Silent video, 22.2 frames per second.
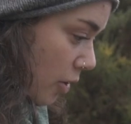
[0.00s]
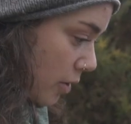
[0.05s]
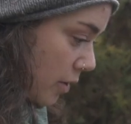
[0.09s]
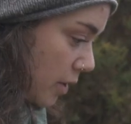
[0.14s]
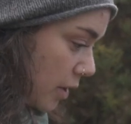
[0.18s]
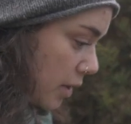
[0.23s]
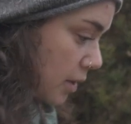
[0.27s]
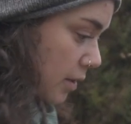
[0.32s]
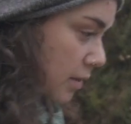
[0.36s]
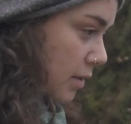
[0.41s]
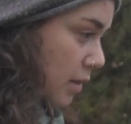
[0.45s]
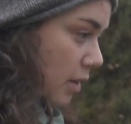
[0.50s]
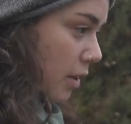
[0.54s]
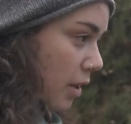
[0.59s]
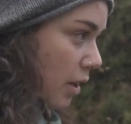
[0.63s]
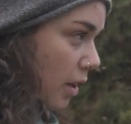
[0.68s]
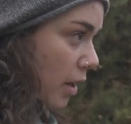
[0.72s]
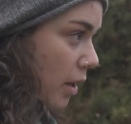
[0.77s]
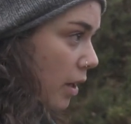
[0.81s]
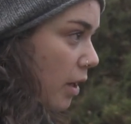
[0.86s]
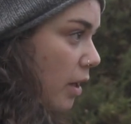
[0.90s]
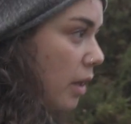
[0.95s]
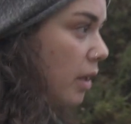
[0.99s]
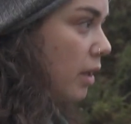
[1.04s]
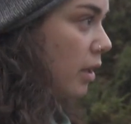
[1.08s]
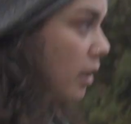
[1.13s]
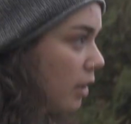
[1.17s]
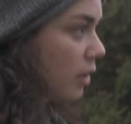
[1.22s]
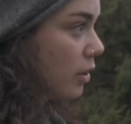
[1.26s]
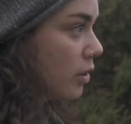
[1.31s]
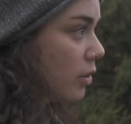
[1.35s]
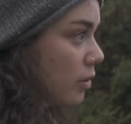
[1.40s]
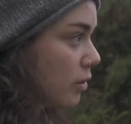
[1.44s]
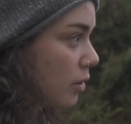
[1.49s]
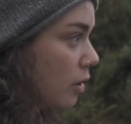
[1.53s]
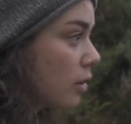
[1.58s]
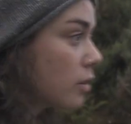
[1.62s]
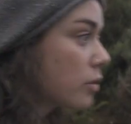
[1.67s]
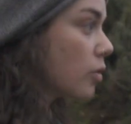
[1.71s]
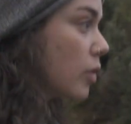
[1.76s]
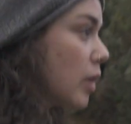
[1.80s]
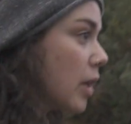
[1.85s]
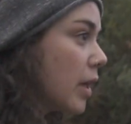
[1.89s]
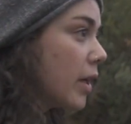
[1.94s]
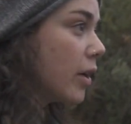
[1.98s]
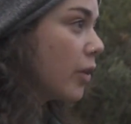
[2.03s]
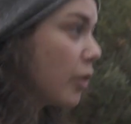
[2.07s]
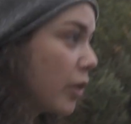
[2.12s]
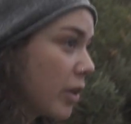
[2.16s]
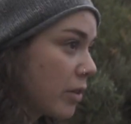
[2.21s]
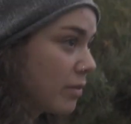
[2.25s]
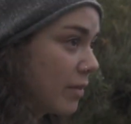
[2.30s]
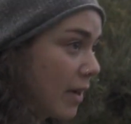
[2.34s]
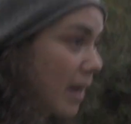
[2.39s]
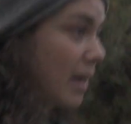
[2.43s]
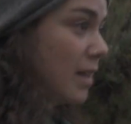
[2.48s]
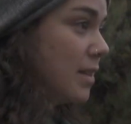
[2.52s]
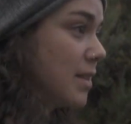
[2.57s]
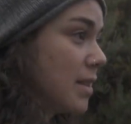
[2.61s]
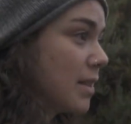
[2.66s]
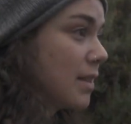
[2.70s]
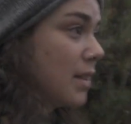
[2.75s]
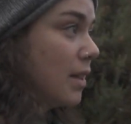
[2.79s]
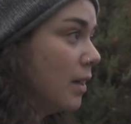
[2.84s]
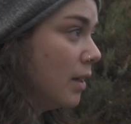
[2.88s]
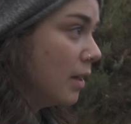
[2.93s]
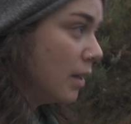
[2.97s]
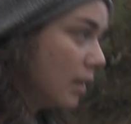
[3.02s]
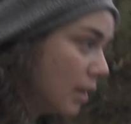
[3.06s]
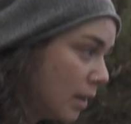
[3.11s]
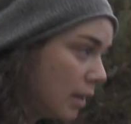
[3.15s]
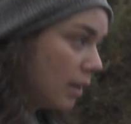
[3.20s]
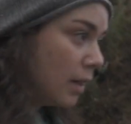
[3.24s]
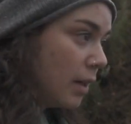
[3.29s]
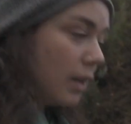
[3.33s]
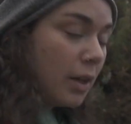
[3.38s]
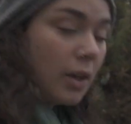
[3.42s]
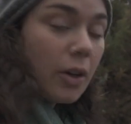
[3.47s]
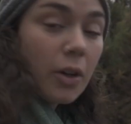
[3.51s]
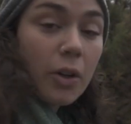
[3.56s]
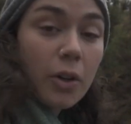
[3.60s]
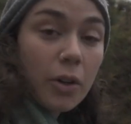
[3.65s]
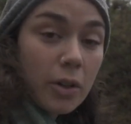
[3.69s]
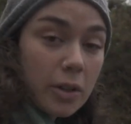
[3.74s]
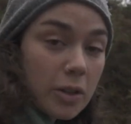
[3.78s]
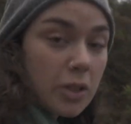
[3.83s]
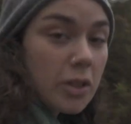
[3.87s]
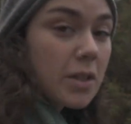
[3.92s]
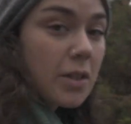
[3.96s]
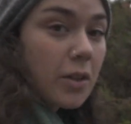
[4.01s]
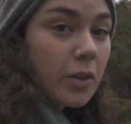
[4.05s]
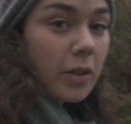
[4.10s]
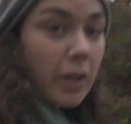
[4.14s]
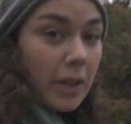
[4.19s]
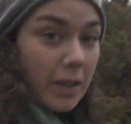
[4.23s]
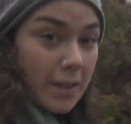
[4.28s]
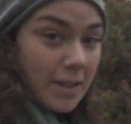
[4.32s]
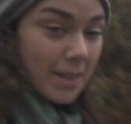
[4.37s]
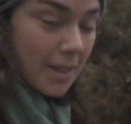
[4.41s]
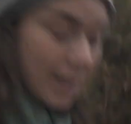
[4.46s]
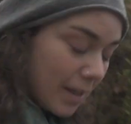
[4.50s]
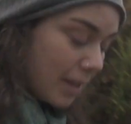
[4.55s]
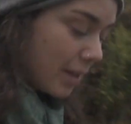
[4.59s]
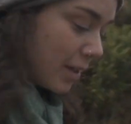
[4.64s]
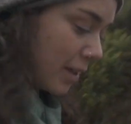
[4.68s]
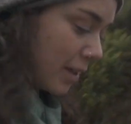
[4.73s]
things are not really going fast, which is not easy.